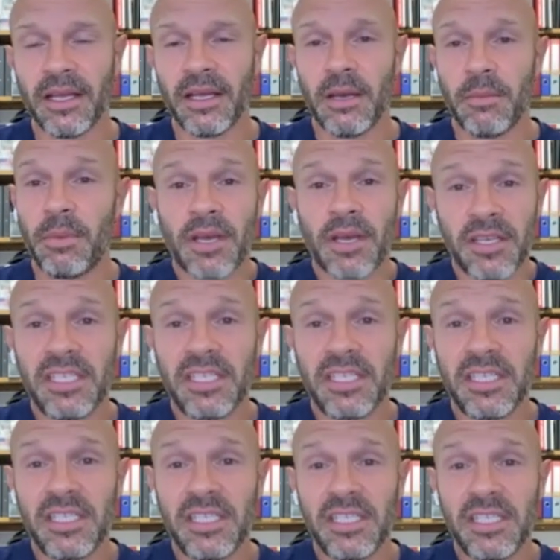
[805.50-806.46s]
Because he
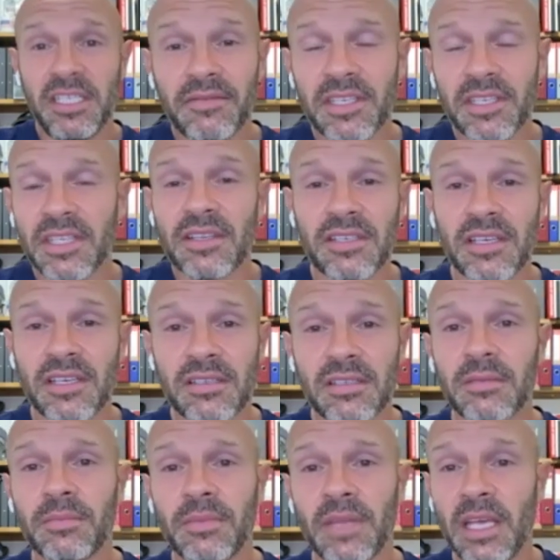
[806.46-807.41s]
believes in the
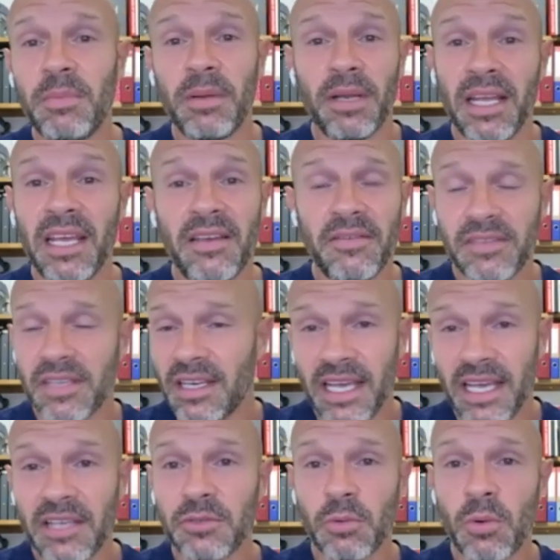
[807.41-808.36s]
system. He believes in
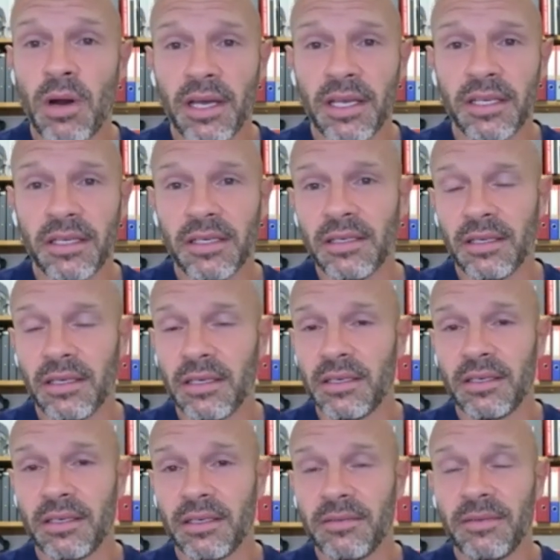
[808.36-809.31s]
his way.
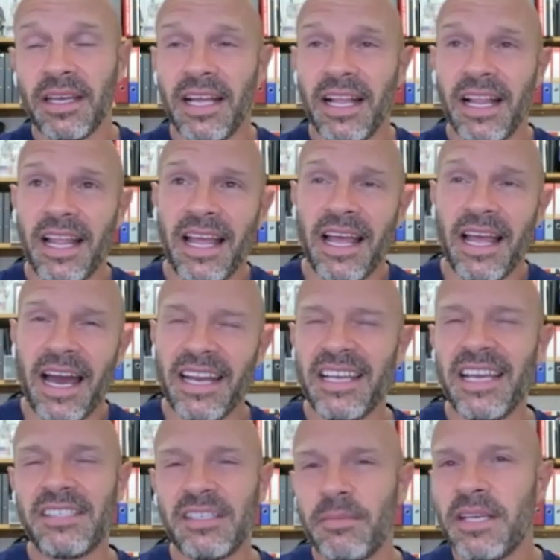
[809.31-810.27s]
And
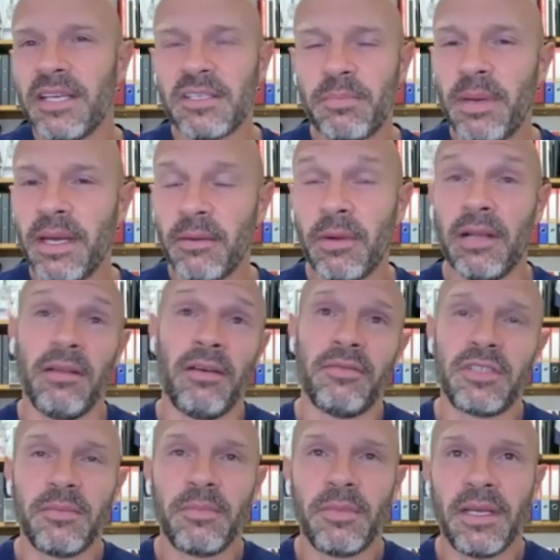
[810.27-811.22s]
it's a bit, well,
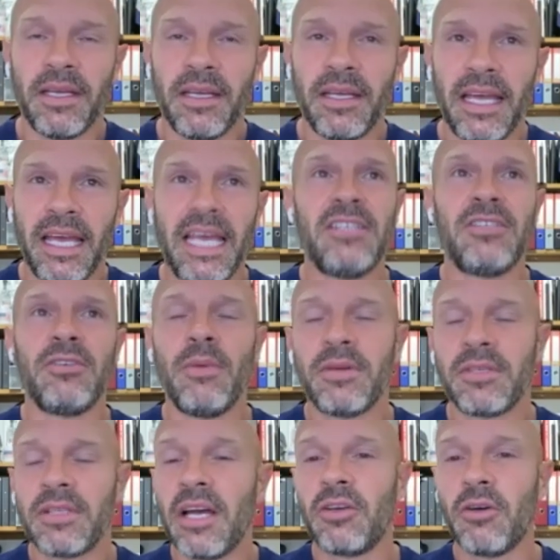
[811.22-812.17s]
obviously, he's
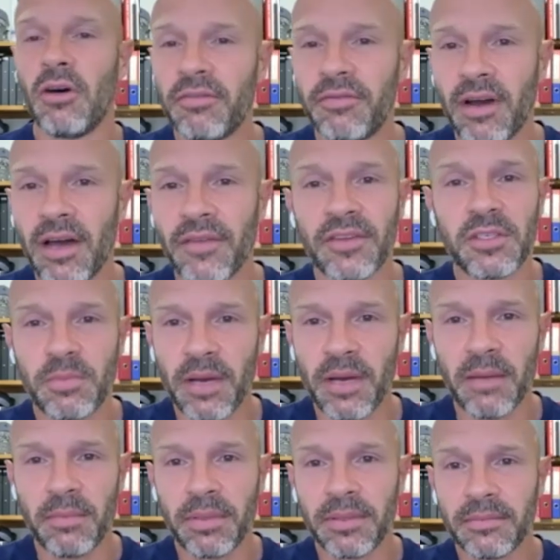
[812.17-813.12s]
almost like godfather to
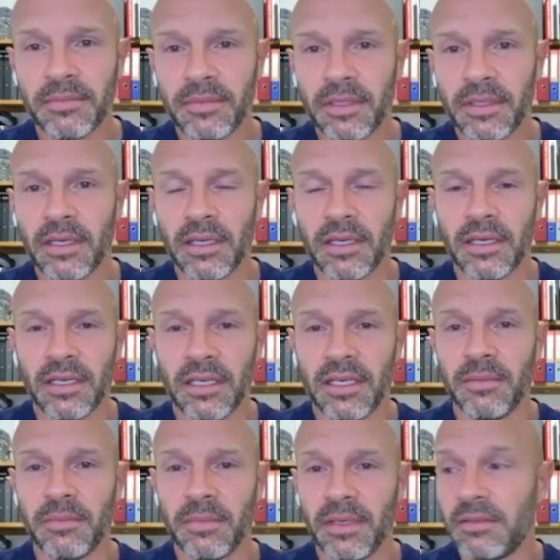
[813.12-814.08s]
Pep,
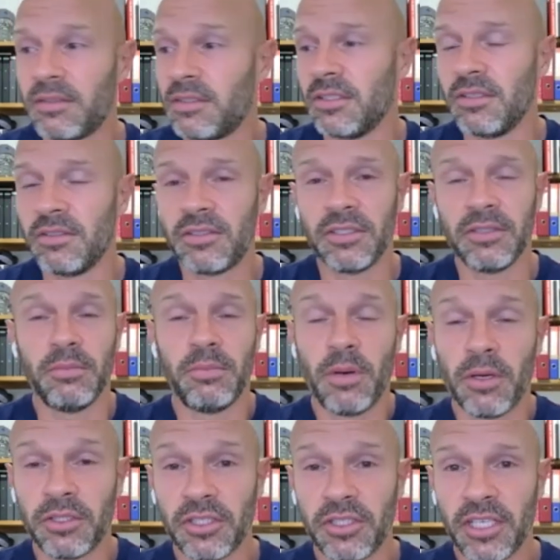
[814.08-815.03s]
to
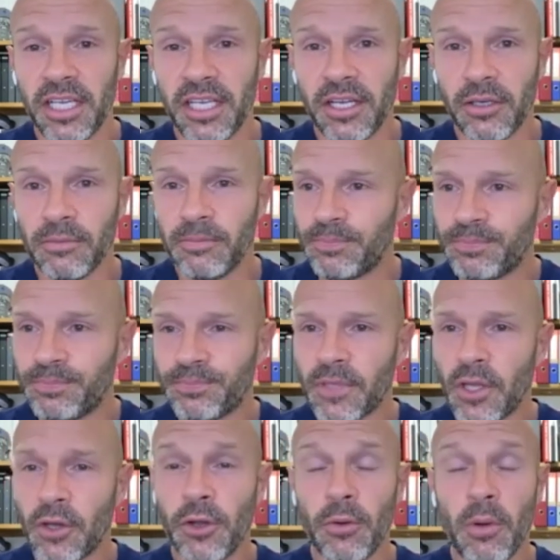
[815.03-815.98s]
Pochettino,
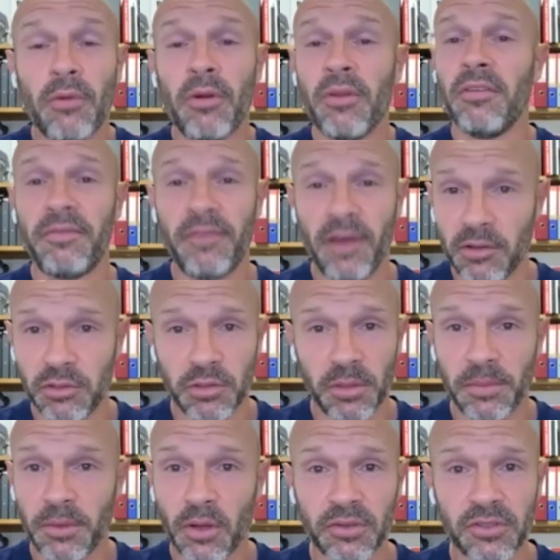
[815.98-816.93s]
who are on the phone to
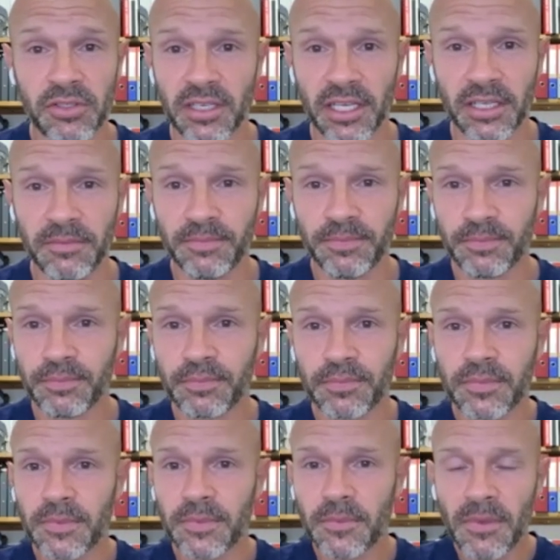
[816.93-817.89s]
him constantly.
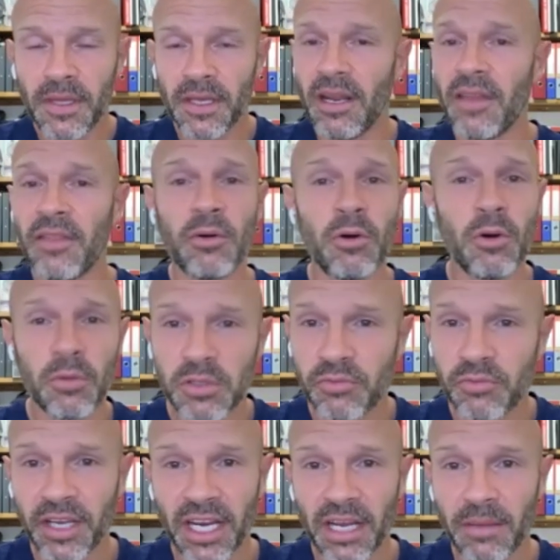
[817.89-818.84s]
You know, they're always
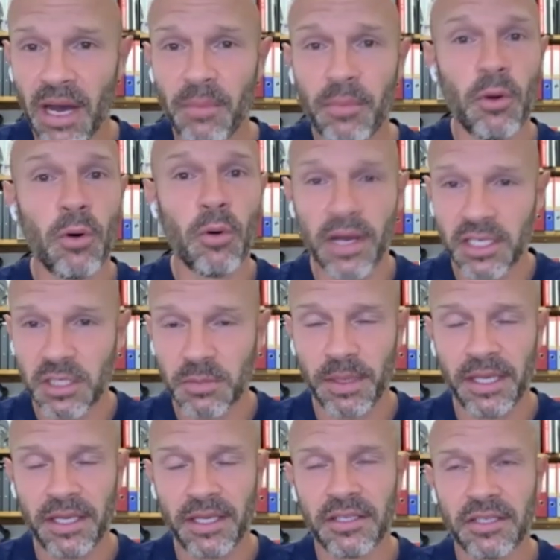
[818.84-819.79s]
ringing him up, always
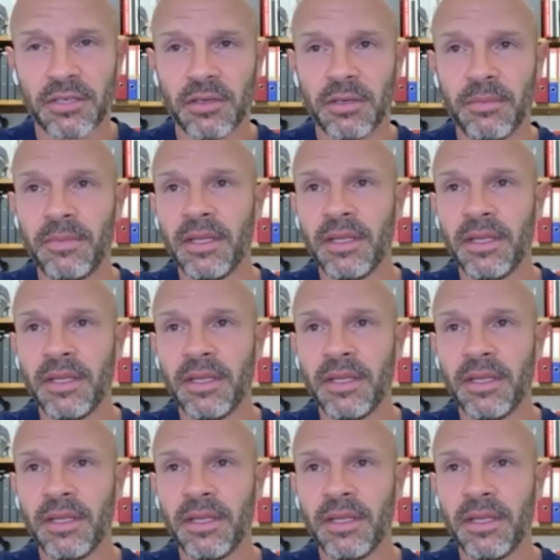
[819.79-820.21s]
speaking to him.